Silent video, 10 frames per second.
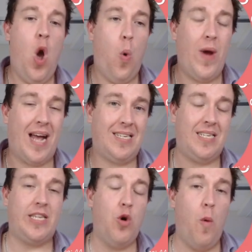We are
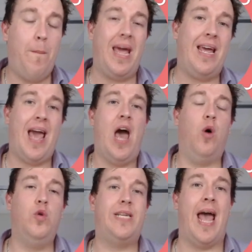still being
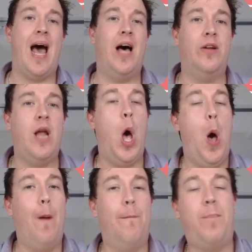held down
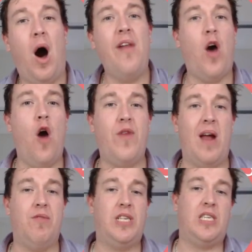by the
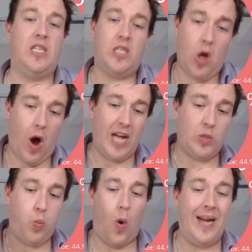overhead resistance, guys.
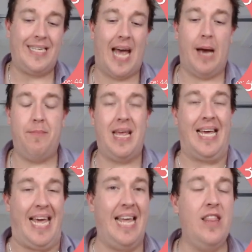What is
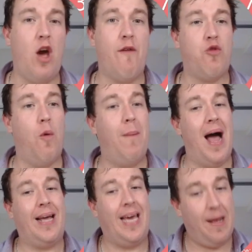happening in the overall
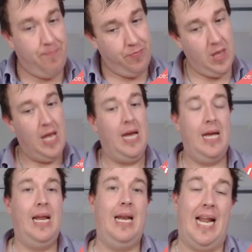market?
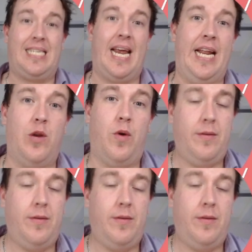Let's get into it.